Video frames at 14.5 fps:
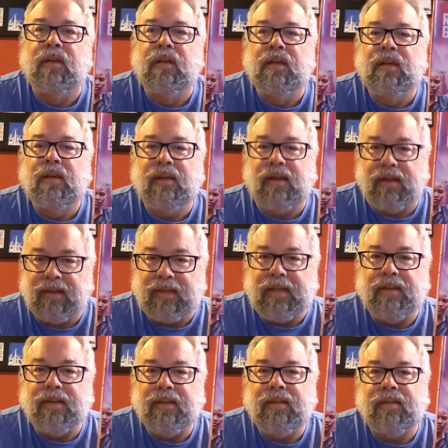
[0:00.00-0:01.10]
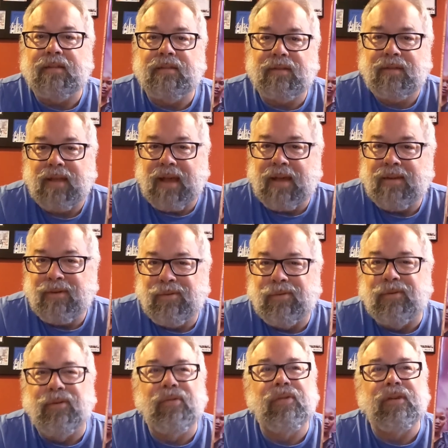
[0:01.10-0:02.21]
and kind of getting that
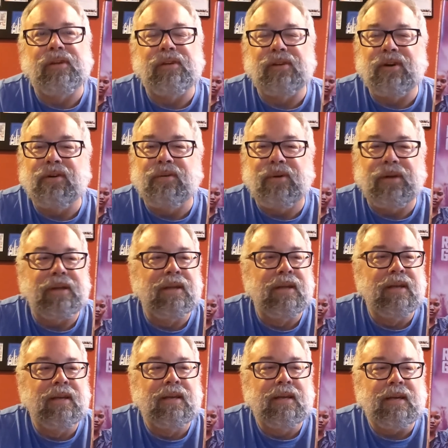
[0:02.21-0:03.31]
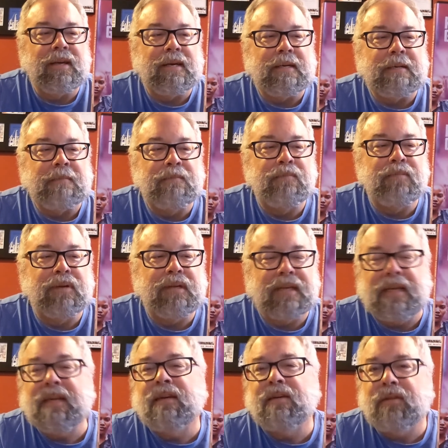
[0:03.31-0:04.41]
whole thing going. But
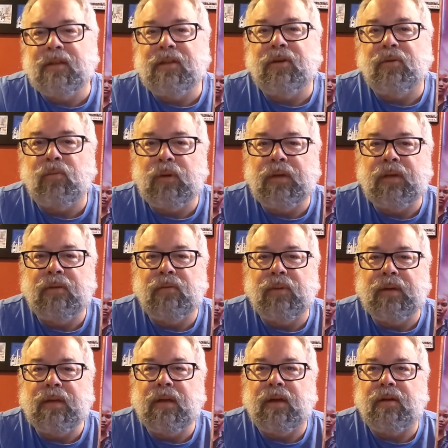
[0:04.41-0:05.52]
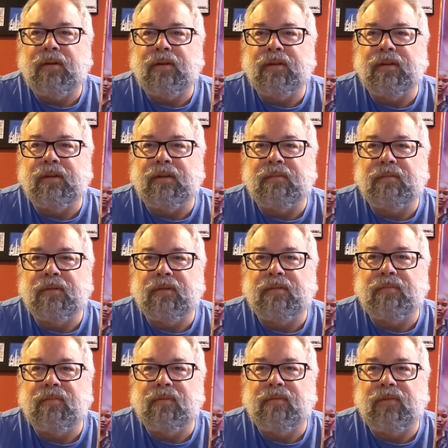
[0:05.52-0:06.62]
yeah, you know, we are in a
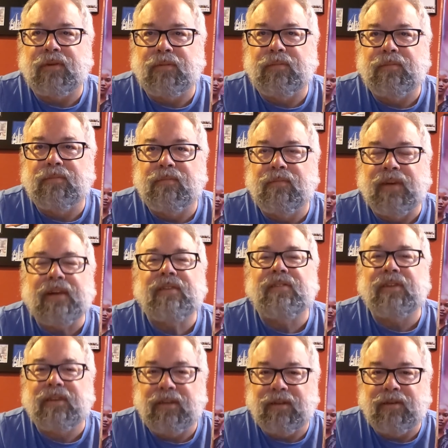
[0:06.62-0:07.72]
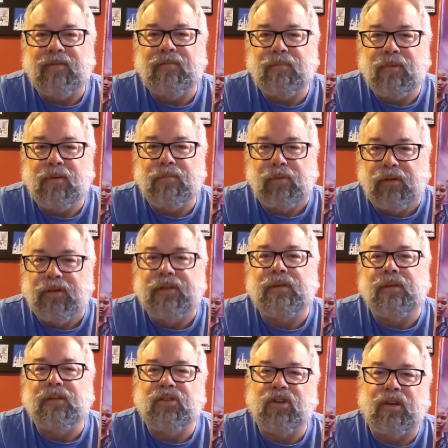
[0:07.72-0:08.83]
very vexing and
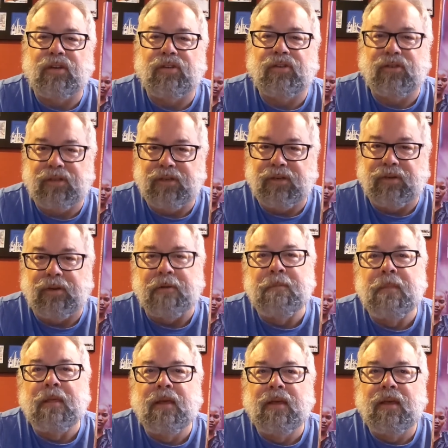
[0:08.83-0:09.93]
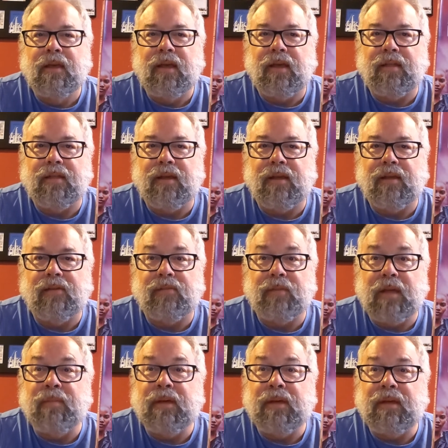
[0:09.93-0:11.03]
politically charged era that has
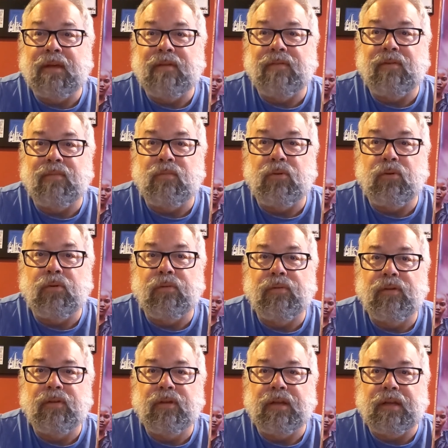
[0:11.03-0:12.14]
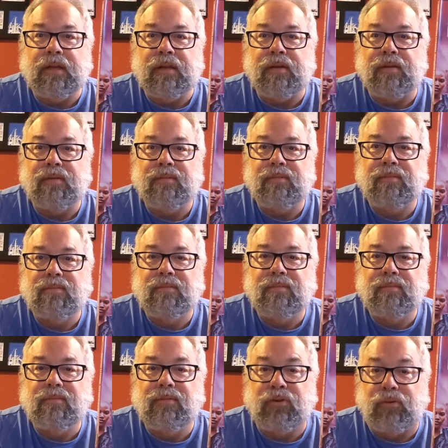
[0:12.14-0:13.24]
maybe even moved in
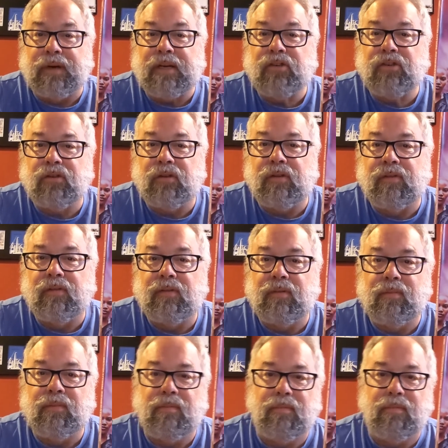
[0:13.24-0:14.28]
directions